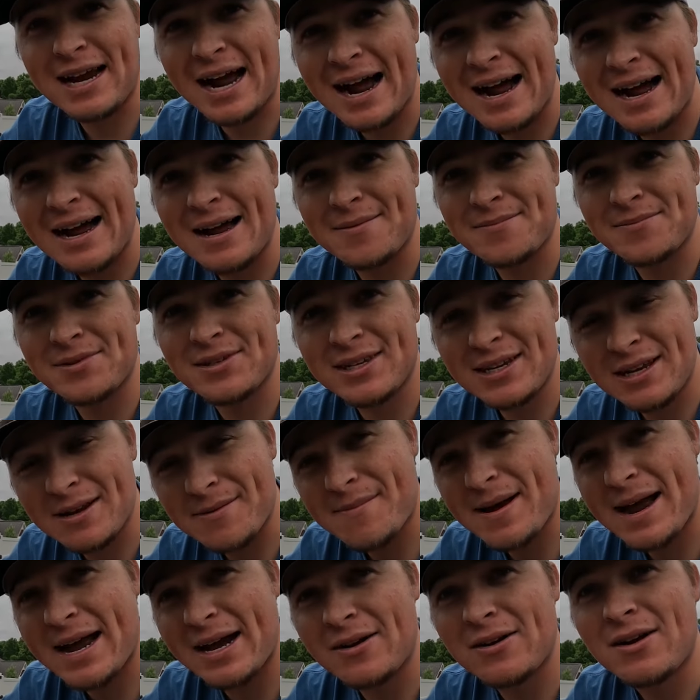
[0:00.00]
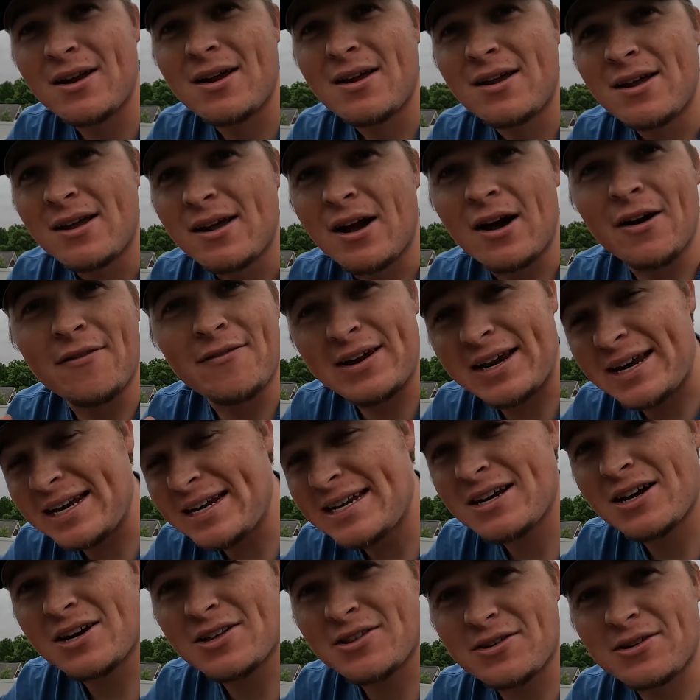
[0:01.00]
times the amount of
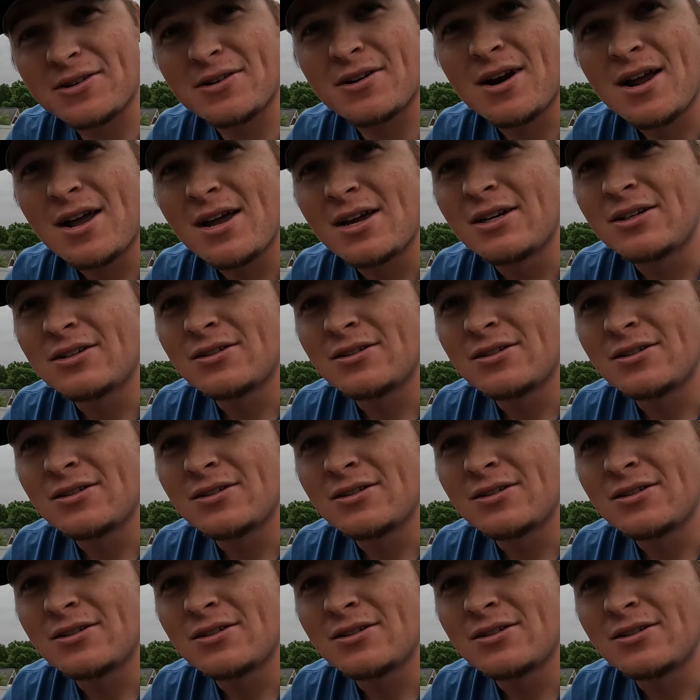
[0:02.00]
any other